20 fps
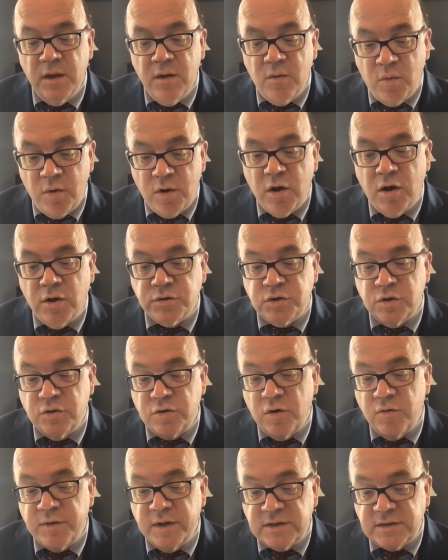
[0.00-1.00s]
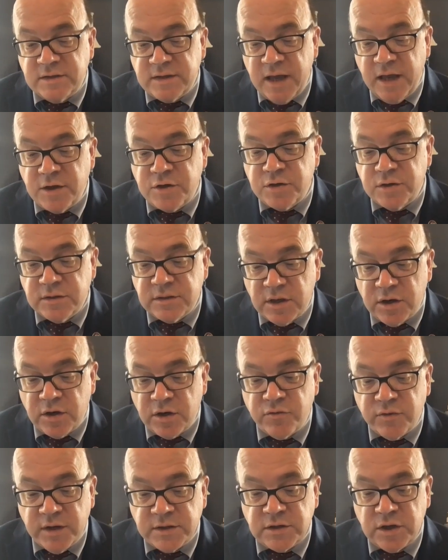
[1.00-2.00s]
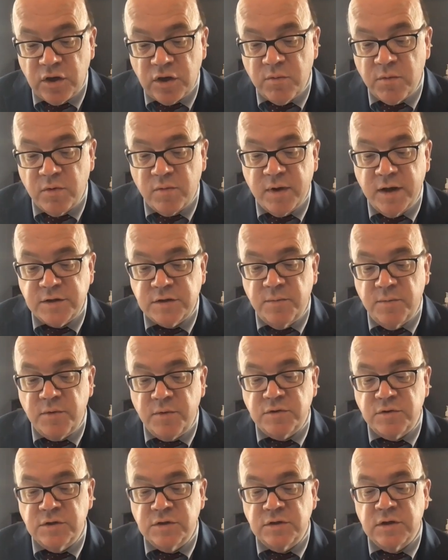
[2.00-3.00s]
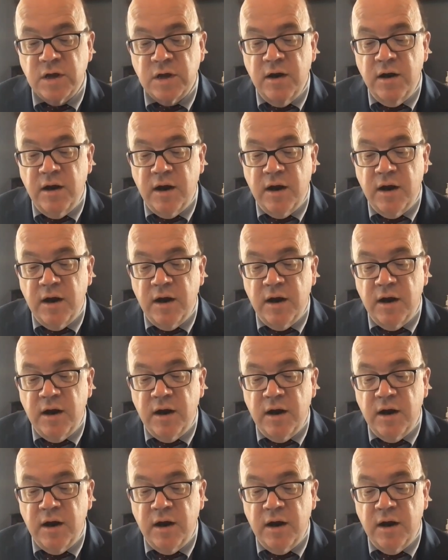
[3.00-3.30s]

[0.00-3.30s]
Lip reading: We also know that sanctions and addressing human rights abuses